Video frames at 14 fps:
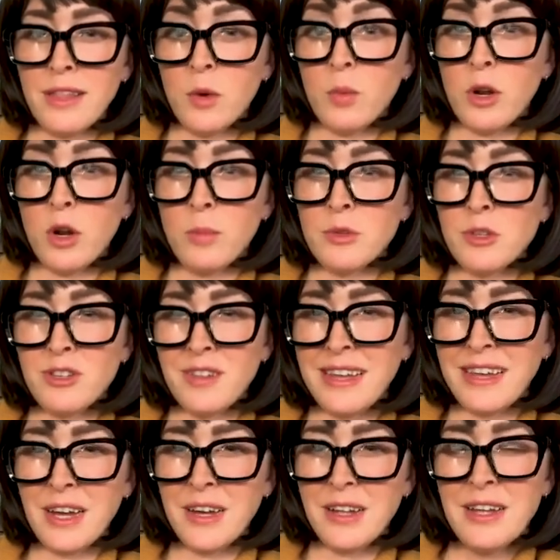and then it went almost to
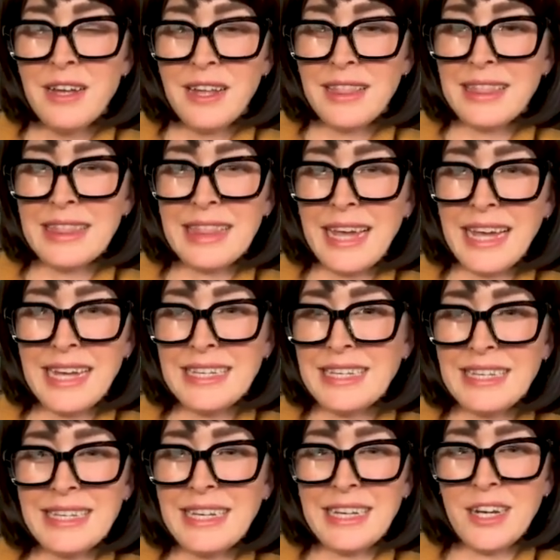like a light,